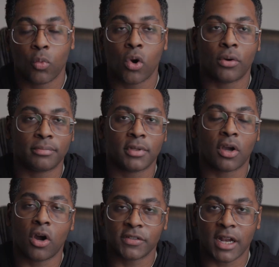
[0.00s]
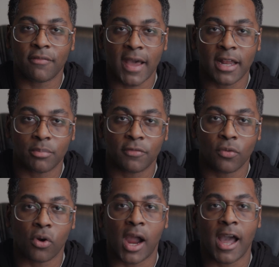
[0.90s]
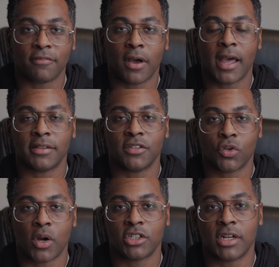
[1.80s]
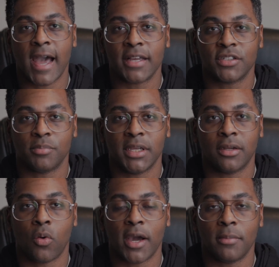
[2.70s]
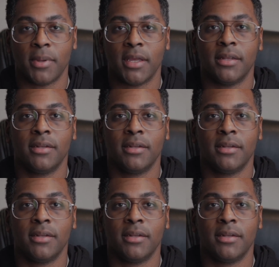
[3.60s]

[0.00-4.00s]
Well, the cars that I've had before, I've had this question asked to me quite a bit.